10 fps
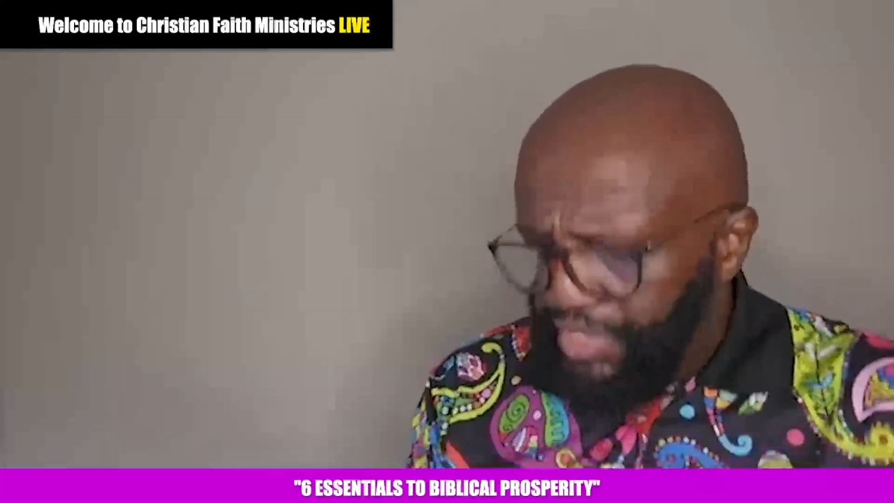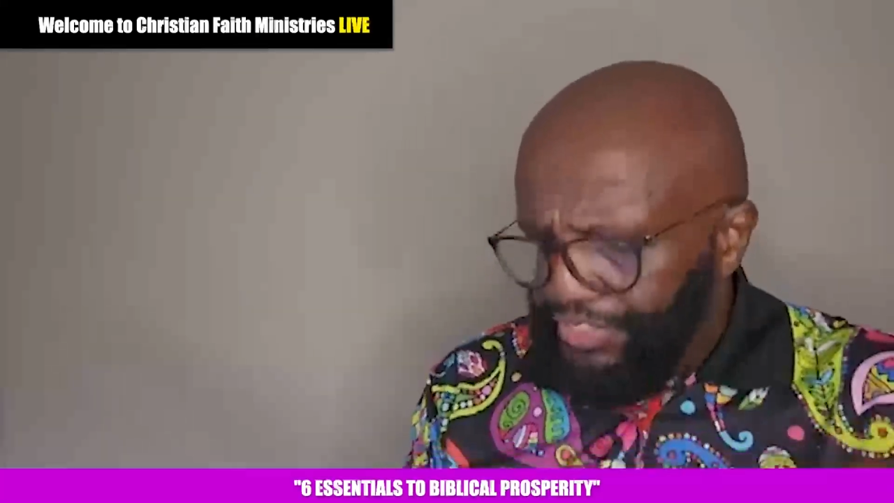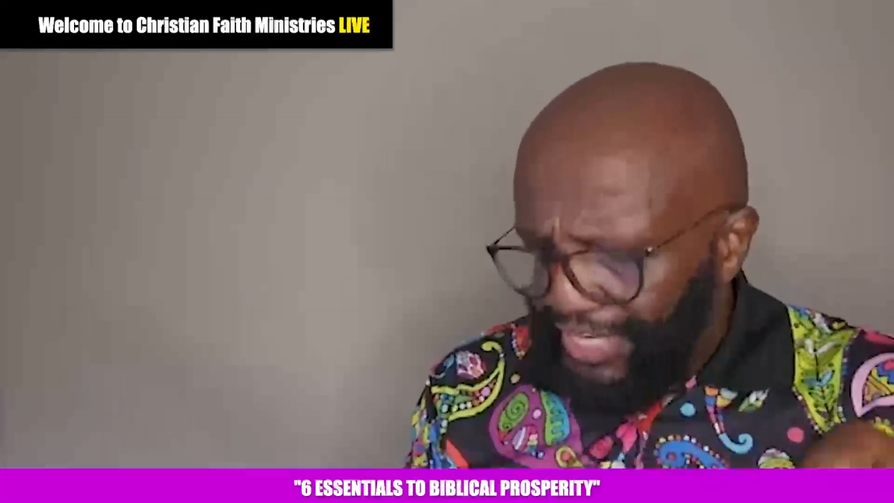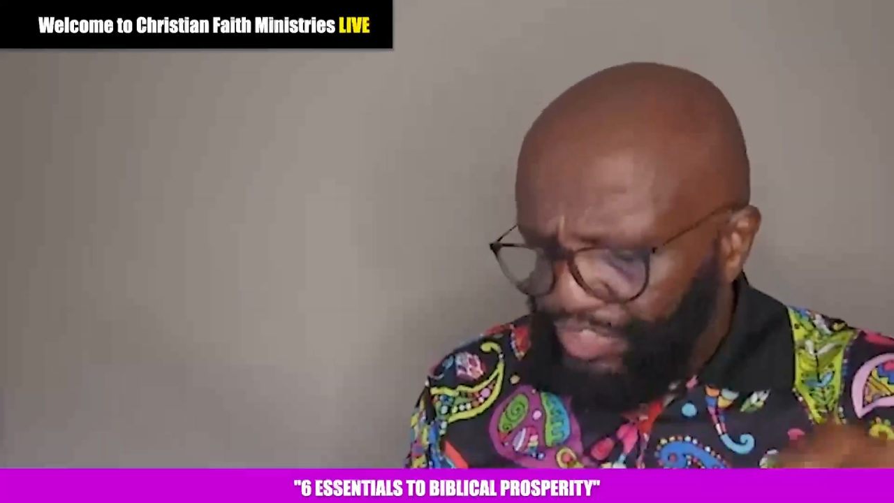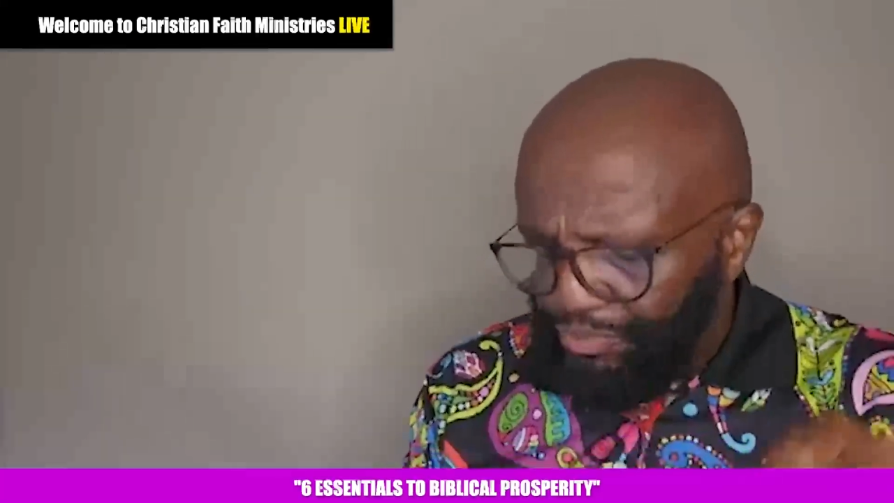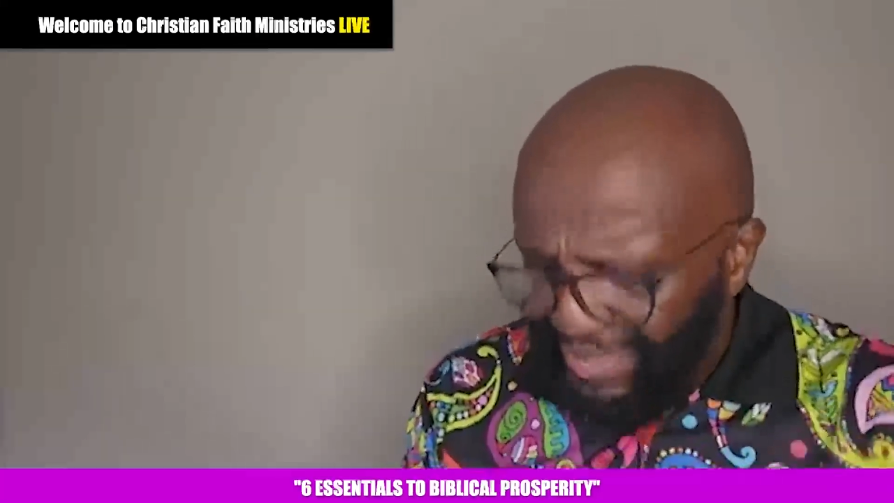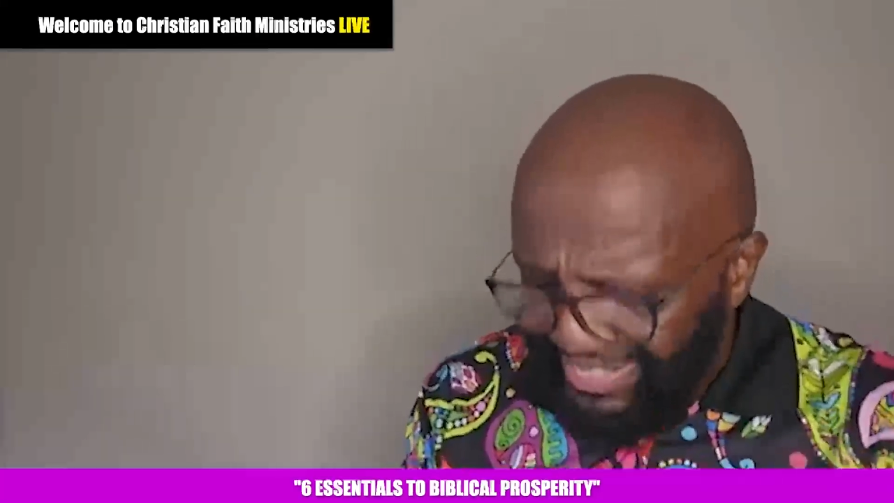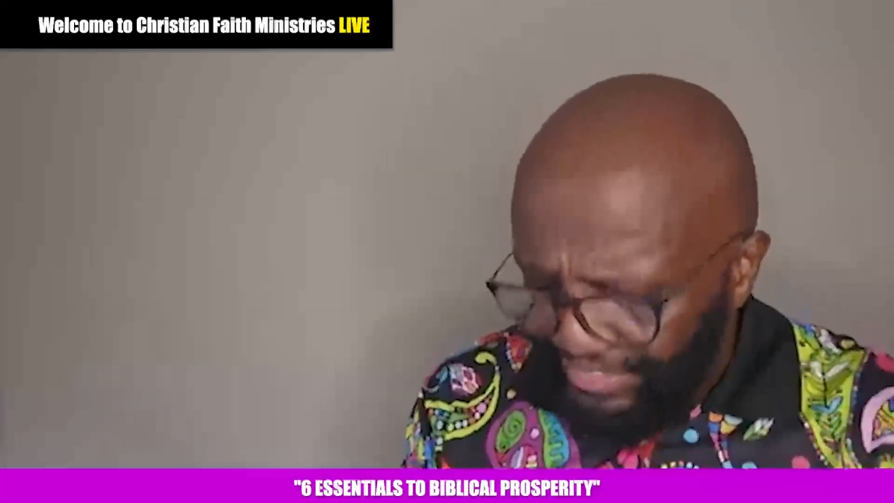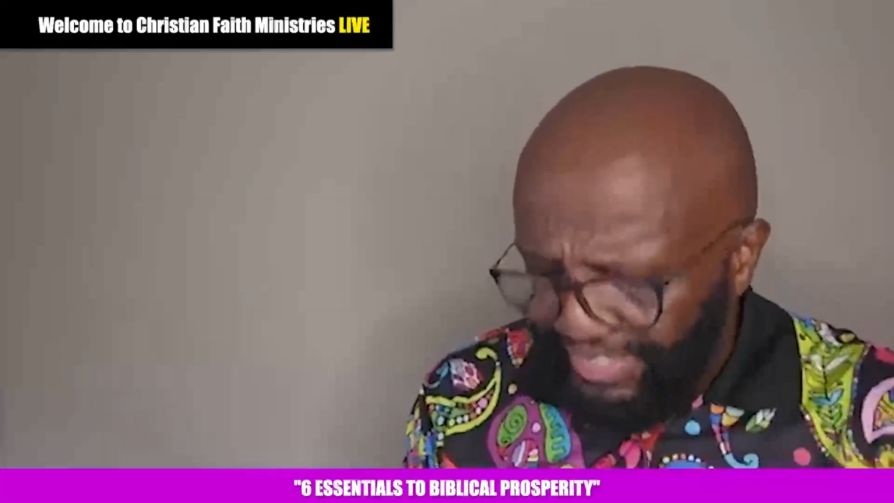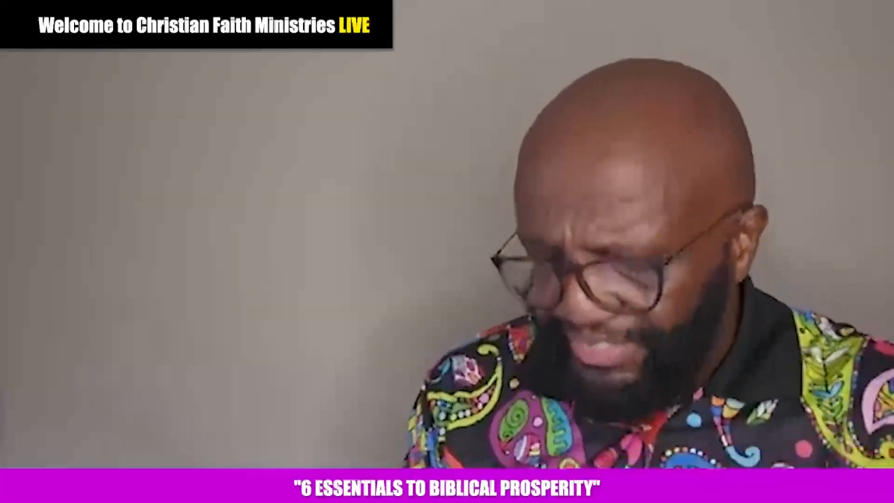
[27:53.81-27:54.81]
such
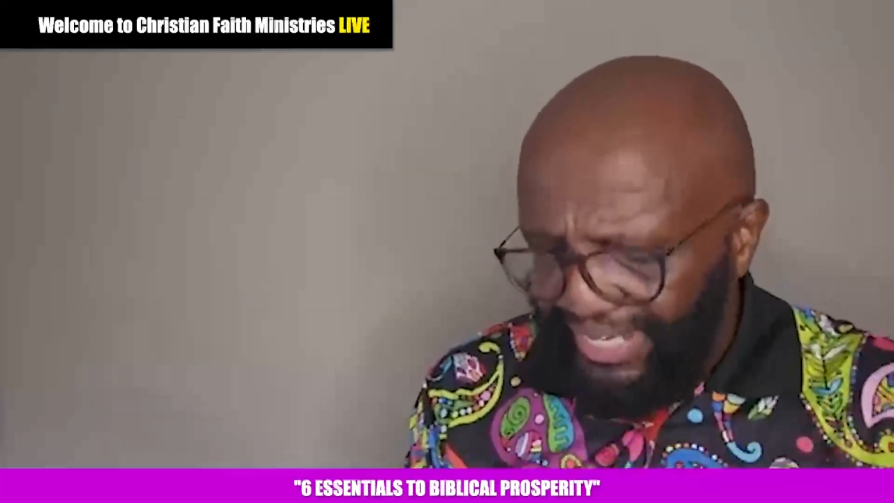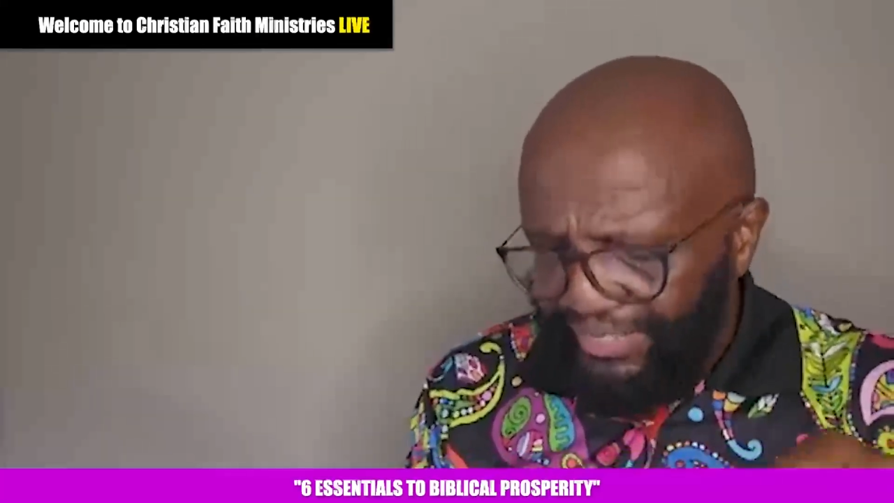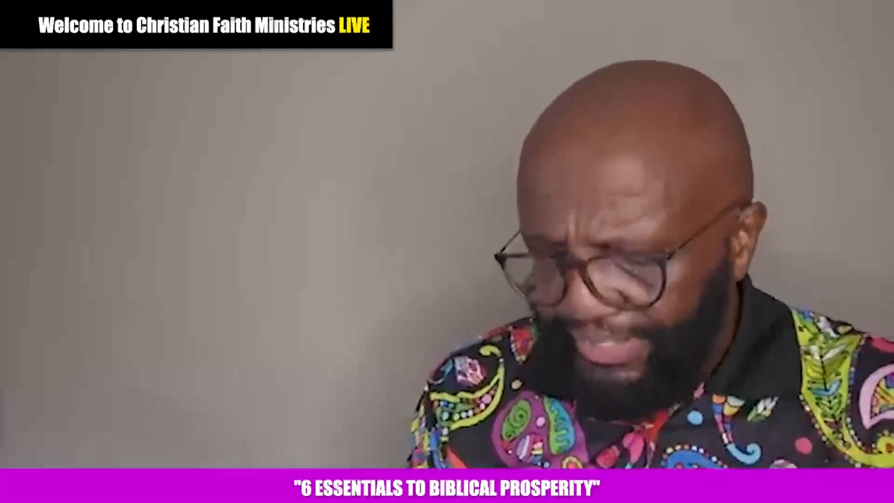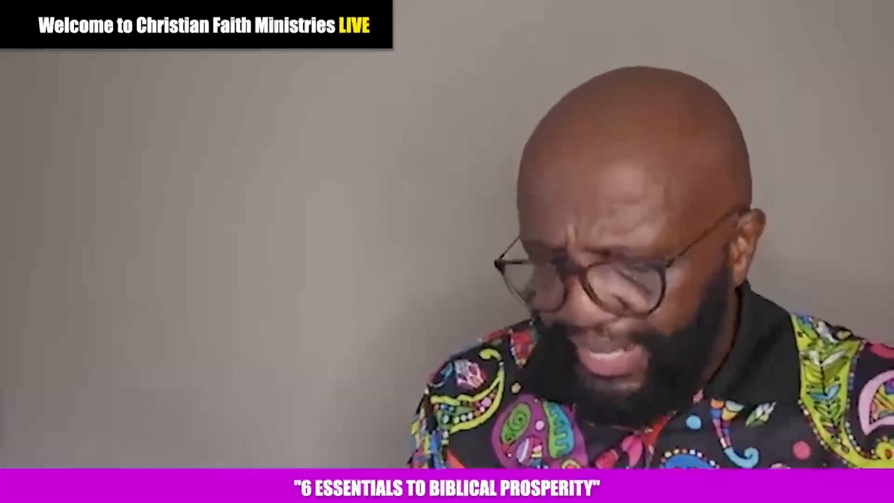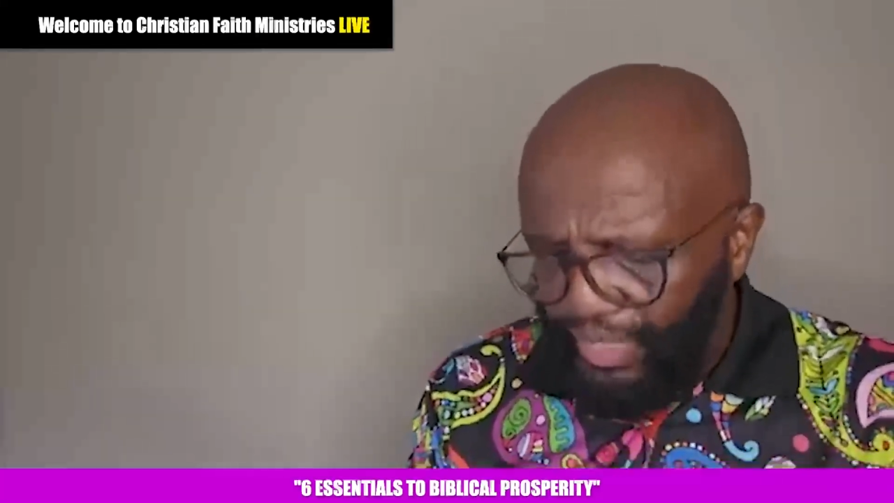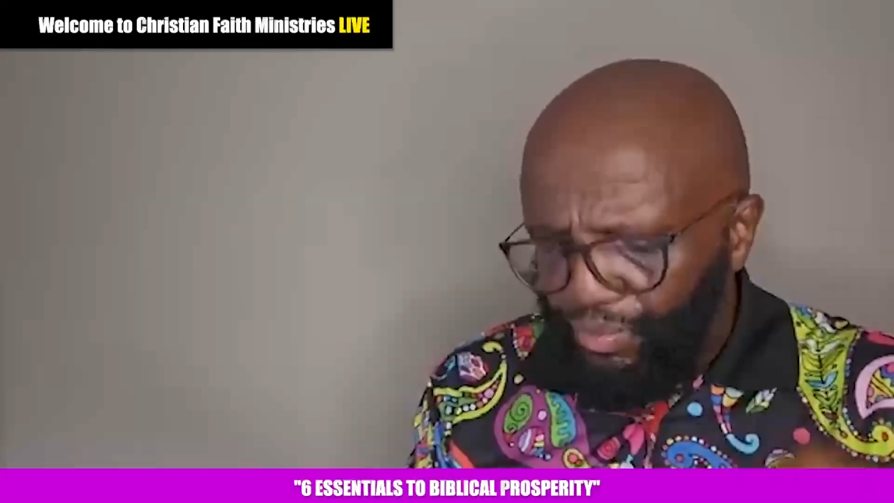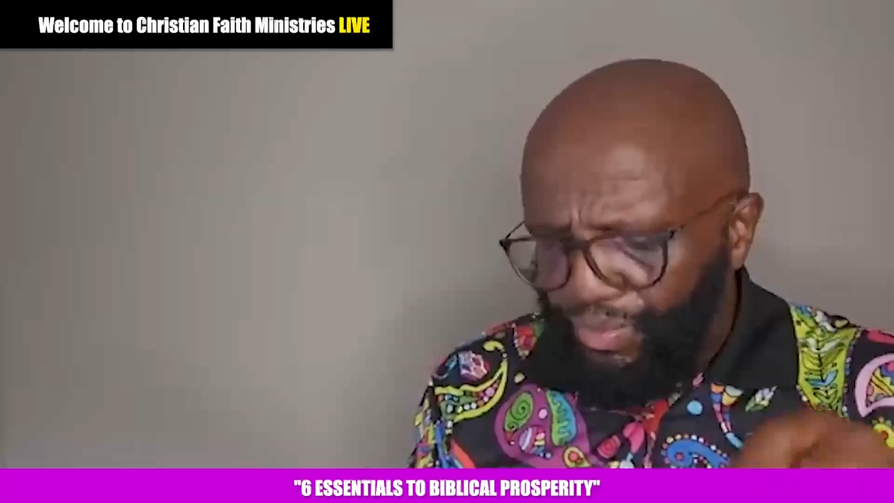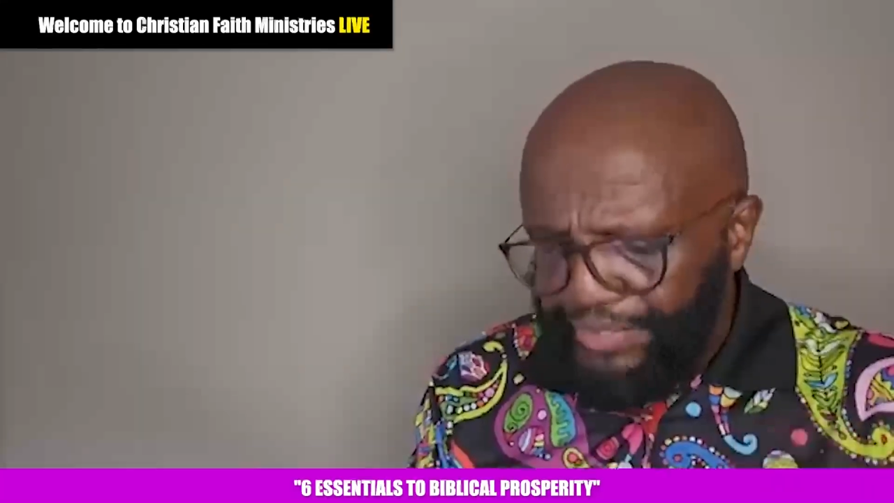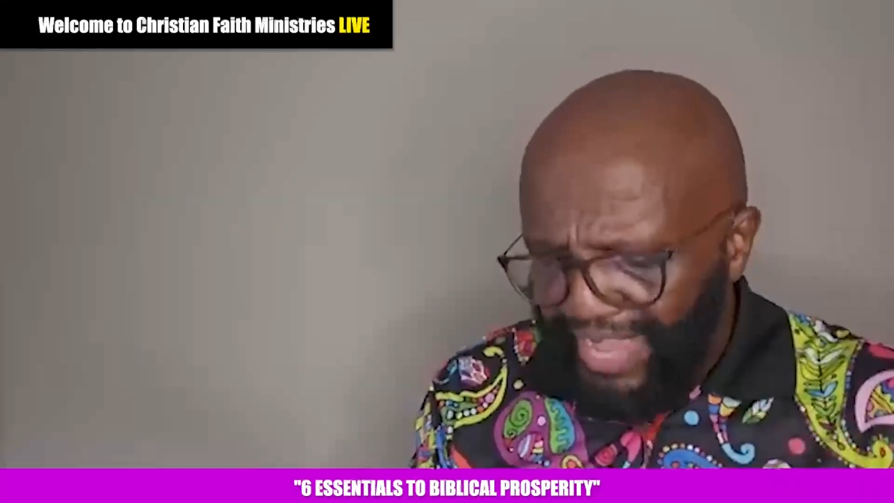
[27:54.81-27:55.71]
blessings that there will